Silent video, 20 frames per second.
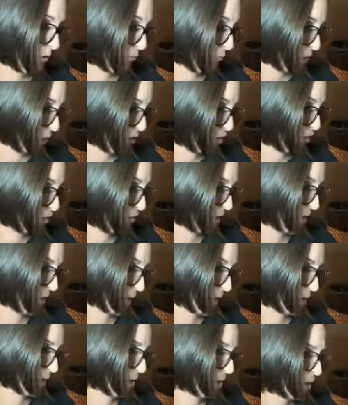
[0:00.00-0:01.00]

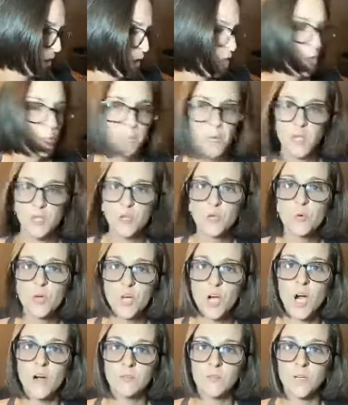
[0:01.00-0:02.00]
frustrated, but you
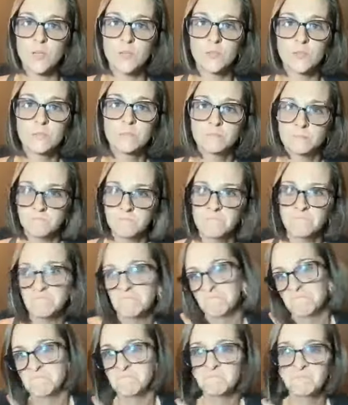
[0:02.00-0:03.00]
recovered.
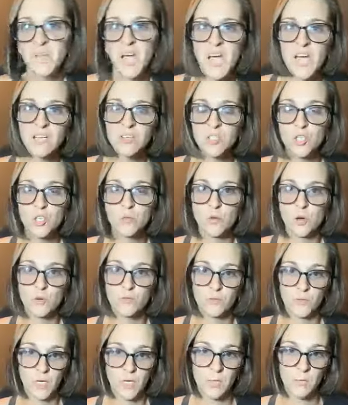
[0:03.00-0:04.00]
You're
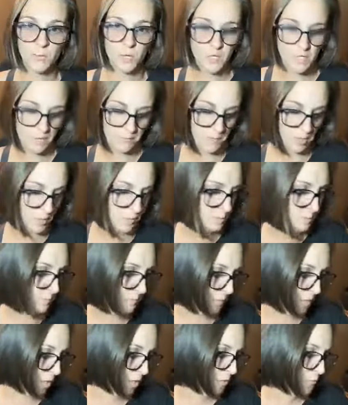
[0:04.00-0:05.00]
over it. Whatever.
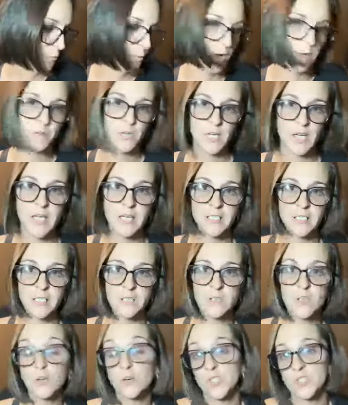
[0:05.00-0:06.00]
For every
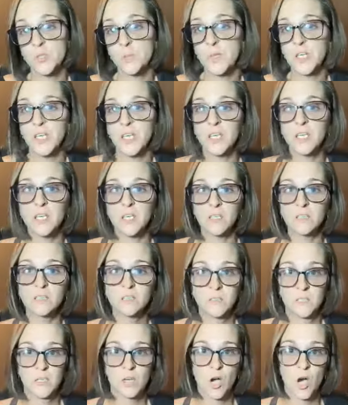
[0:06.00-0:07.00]
ending, there is a beginning.
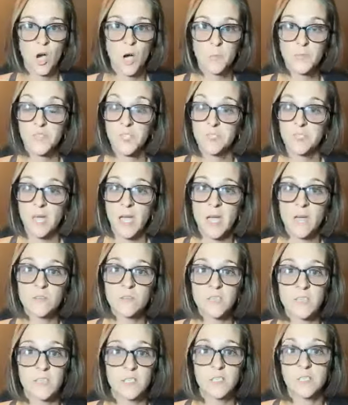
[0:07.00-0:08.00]
Ups and
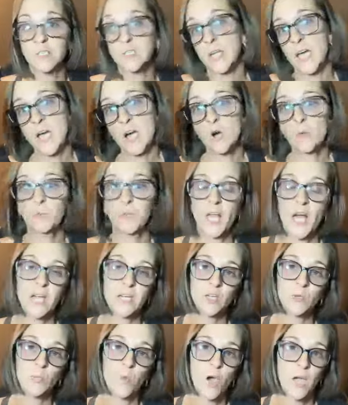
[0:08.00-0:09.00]
downs, in and out,
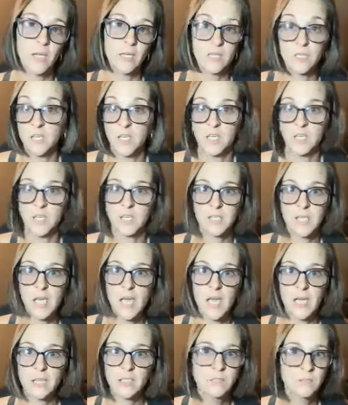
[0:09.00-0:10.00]
black and white, yin and
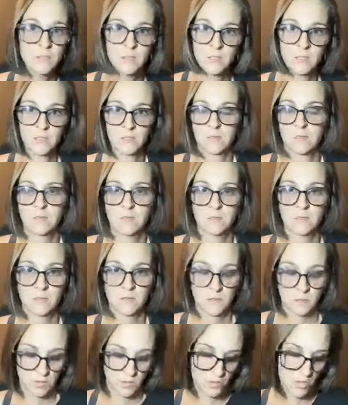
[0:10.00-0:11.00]
yang.
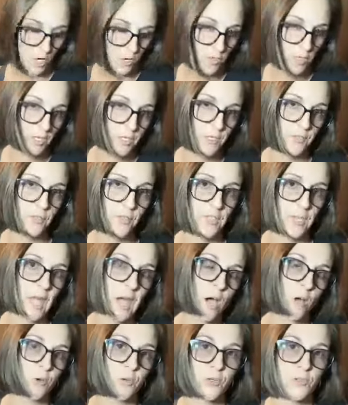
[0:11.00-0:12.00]
It's all our inner and
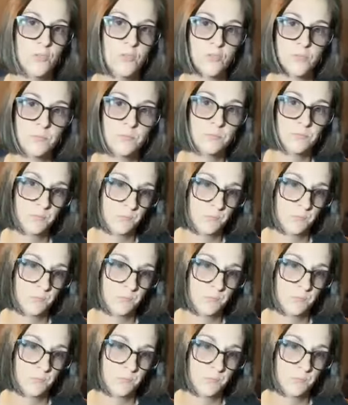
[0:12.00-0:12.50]
outers.